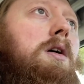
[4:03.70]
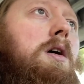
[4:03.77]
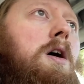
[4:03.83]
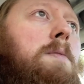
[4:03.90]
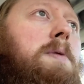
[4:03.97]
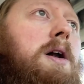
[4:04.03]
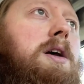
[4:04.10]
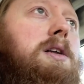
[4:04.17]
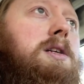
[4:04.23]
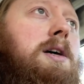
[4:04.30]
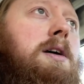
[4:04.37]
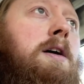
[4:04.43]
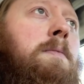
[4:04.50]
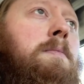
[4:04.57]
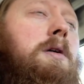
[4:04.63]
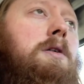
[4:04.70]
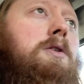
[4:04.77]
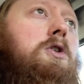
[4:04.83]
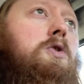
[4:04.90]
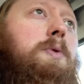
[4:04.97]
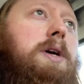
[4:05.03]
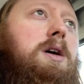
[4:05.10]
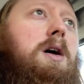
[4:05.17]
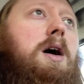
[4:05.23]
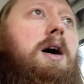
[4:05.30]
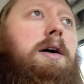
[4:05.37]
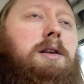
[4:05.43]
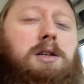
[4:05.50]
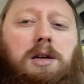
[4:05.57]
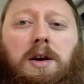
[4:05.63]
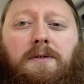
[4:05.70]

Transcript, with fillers: our buddy Tim, who we got,